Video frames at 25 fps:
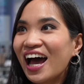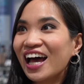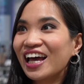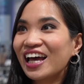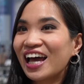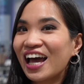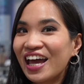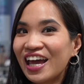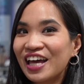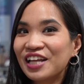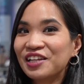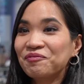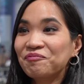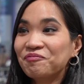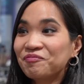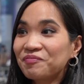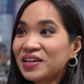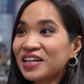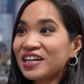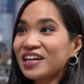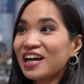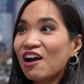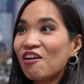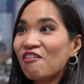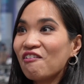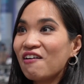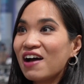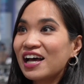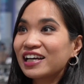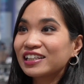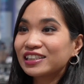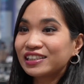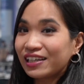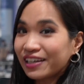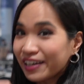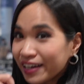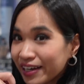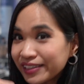And me, I
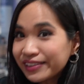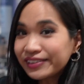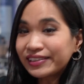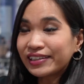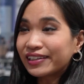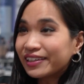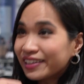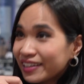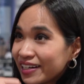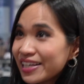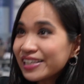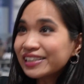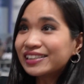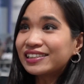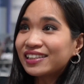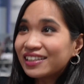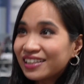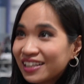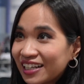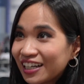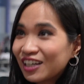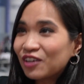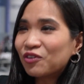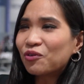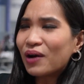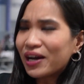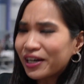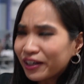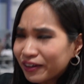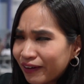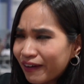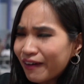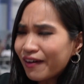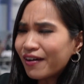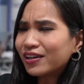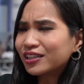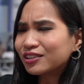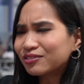was eating, listening, Ryan
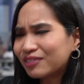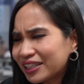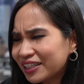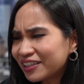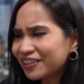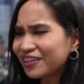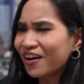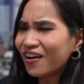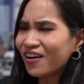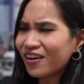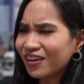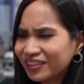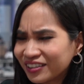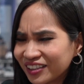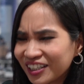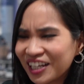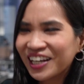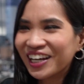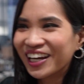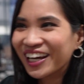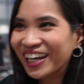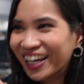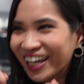Hart. And